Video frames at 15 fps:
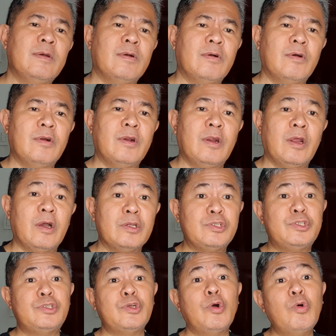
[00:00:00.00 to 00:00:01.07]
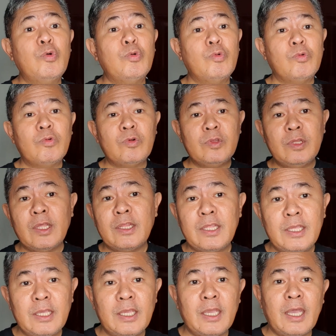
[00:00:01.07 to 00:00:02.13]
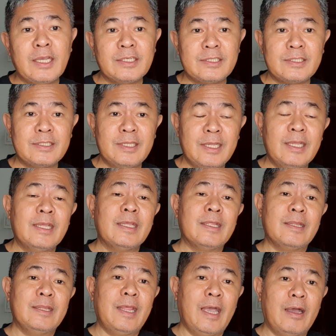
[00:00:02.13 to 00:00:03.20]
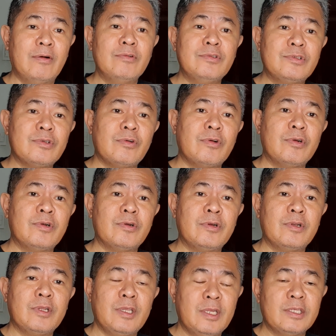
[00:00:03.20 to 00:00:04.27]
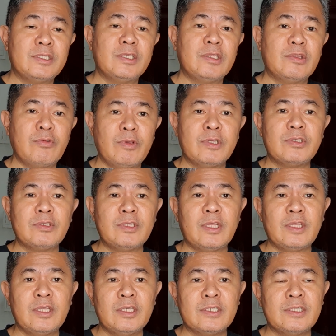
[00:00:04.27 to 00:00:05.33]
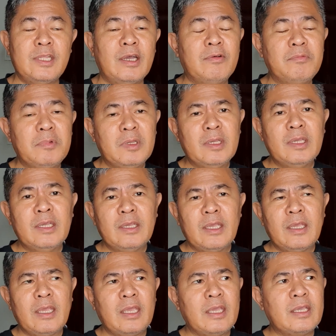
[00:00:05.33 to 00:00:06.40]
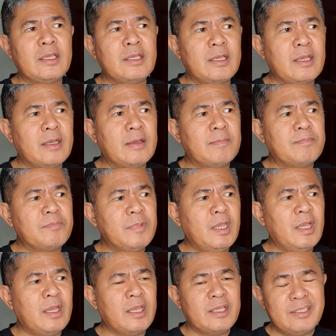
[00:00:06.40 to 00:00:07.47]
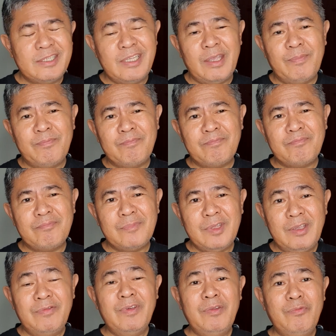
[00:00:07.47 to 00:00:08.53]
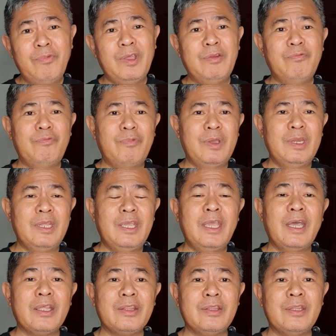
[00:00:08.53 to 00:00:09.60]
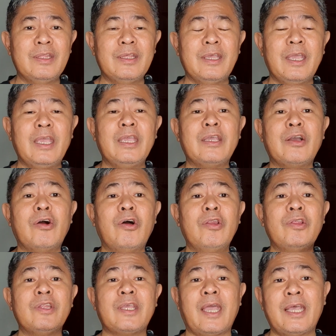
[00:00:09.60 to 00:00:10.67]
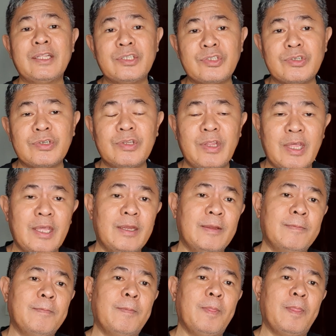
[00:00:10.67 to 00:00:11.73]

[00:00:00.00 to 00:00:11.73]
or show that he has downs, or in a situation that he's down. Except even when he had a colon cancer, then